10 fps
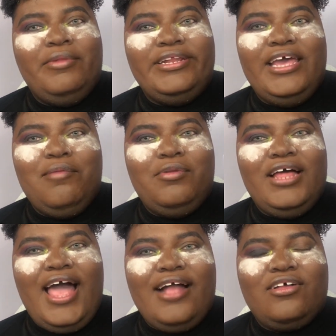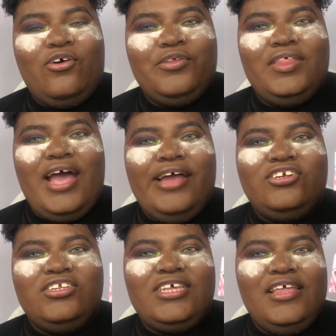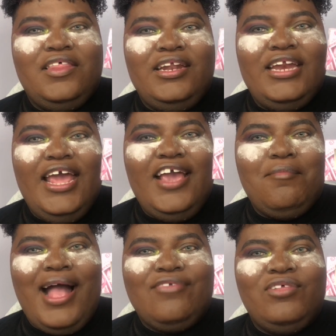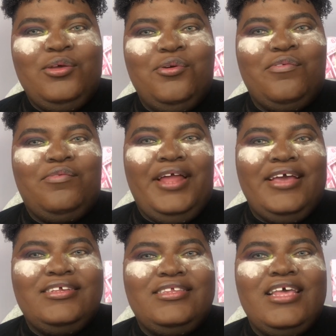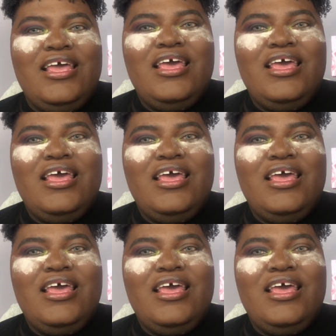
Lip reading: label I should say the name actually reflects